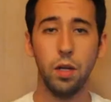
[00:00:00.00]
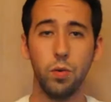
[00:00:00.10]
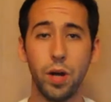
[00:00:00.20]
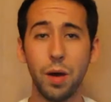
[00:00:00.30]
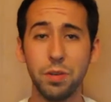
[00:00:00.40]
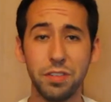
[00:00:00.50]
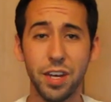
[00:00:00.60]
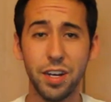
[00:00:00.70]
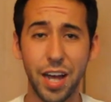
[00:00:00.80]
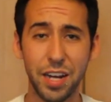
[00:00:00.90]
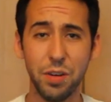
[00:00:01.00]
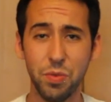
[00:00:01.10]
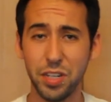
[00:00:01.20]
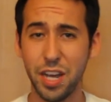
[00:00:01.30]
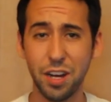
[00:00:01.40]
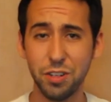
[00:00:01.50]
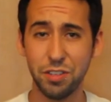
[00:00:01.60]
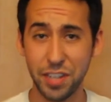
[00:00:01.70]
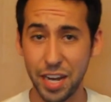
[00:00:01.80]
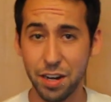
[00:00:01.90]
When I was young, I didn't really
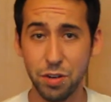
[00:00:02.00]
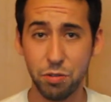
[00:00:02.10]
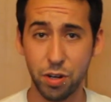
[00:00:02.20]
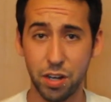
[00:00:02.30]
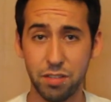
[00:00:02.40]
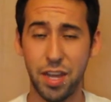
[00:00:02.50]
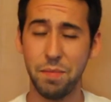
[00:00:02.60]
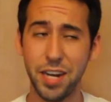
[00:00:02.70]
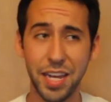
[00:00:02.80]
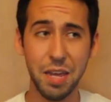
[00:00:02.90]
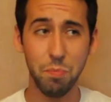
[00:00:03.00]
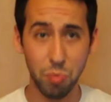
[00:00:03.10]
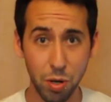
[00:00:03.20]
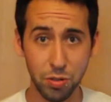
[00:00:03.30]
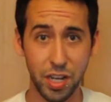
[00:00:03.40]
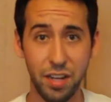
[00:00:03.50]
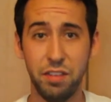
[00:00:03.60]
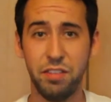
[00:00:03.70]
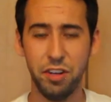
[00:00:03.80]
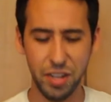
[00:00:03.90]
understand neutrons. I mean, I get
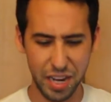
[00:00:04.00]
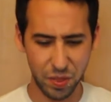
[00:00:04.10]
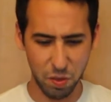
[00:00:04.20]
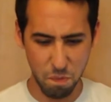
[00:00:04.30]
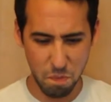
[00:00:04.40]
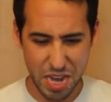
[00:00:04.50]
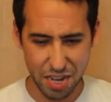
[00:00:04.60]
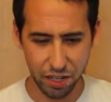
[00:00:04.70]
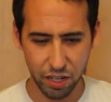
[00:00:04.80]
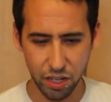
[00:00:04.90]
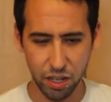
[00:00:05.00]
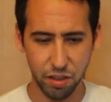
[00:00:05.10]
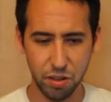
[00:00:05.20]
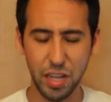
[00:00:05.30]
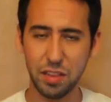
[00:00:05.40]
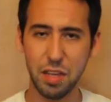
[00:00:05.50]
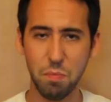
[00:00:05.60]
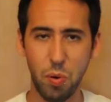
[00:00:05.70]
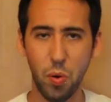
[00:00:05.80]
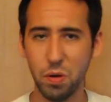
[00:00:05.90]
protons. They're like the meat. They're like the
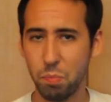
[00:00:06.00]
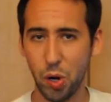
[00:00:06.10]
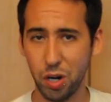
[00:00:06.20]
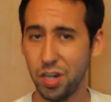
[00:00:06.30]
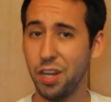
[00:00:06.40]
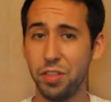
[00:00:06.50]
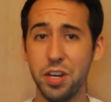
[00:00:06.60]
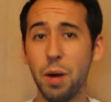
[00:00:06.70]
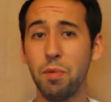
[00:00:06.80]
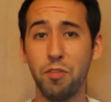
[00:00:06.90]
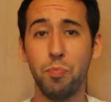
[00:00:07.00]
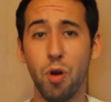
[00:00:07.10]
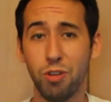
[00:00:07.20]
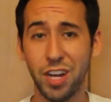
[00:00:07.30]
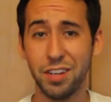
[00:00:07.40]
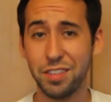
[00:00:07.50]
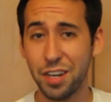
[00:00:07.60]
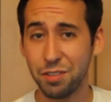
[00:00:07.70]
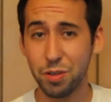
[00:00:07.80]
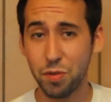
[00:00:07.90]
important part. The number of protons
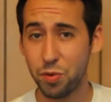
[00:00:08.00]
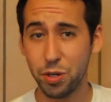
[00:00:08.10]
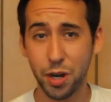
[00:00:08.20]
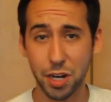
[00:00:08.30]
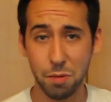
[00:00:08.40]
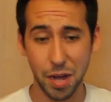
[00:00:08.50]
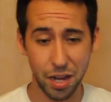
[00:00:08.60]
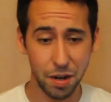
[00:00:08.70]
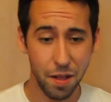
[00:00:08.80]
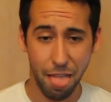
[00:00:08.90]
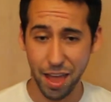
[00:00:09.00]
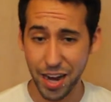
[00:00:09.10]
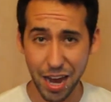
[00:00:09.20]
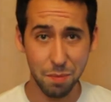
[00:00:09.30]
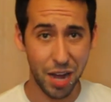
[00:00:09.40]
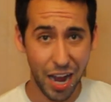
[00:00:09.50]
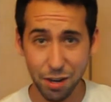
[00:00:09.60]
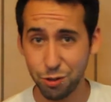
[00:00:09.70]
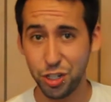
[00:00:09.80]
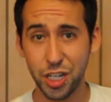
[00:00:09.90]
tells you if we're talking about an atom of
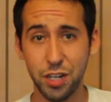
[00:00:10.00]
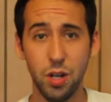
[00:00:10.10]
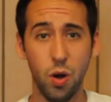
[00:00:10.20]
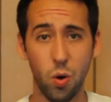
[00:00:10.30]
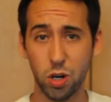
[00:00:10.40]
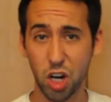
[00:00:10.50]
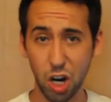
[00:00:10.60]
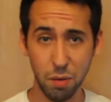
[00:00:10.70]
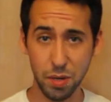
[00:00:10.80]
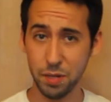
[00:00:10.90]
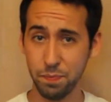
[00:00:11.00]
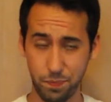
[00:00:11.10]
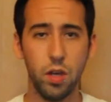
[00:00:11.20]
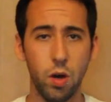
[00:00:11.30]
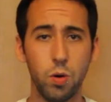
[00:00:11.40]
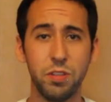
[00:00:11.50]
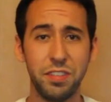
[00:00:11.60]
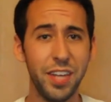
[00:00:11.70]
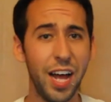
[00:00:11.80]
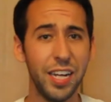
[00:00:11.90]
hydrogen, or carbon, or
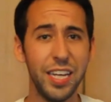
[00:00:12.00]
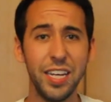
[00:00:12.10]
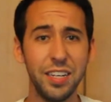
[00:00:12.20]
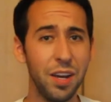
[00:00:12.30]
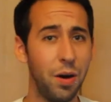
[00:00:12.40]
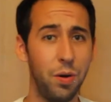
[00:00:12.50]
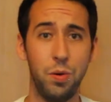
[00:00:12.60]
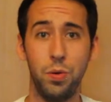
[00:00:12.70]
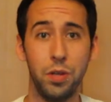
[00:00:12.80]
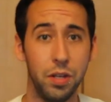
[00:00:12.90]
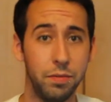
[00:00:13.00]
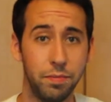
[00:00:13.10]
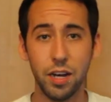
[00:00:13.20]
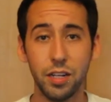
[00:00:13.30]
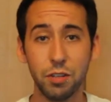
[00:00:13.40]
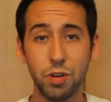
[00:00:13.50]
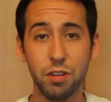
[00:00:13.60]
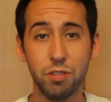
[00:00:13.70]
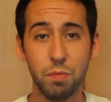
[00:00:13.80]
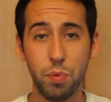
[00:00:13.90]
solid gold. And
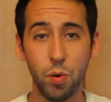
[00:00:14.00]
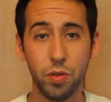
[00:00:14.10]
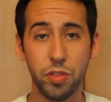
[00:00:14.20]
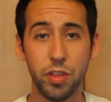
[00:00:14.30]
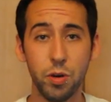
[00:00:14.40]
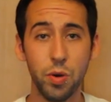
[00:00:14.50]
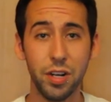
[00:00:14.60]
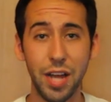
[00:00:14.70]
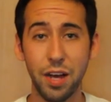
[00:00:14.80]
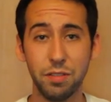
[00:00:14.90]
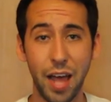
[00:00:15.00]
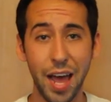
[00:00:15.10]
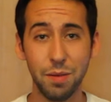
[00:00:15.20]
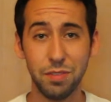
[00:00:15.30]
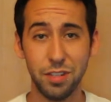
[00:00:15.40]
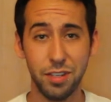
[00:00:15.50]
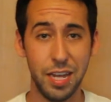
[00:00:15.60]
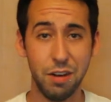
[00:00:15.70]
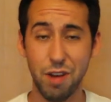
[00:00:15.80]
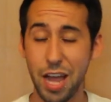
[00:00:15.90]
electrons are important. They're what allows atoms to
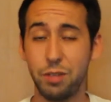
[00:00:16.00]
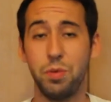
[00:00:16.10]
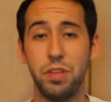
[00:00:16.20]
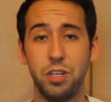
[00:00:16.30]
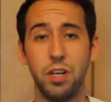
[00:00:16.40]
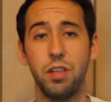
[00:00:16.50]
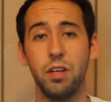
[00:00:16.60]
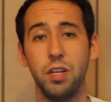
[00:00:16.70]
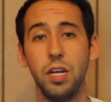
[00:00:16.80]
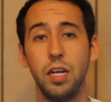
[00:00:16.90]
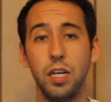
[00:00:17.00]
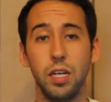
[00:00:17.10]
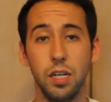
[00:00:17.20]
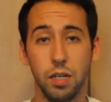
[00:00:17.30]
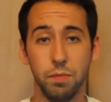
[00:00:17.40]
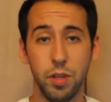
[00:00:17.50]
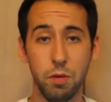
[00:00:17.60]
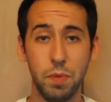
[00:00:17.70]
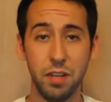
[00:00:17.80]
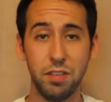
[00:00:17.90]
interact with each other. They're
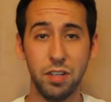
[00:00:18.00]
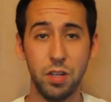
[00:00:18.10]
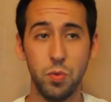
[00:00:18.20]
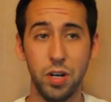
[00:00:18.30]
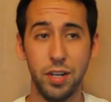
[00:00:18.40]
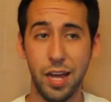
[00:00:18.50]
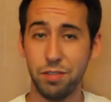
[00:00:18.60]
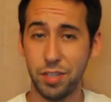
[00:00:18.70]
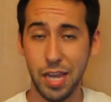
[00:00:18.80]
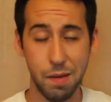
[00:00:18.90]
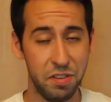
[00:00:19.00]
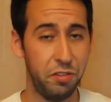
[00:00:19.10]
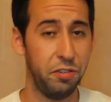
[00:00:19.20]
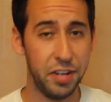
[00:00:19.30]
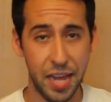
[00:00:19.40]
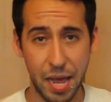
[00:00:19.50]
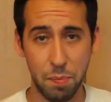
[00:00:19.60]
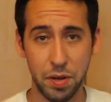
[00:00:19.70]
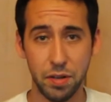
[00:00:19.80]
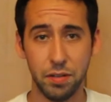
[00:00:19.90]
basically what allows chemistry to
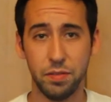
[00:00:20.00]
happen.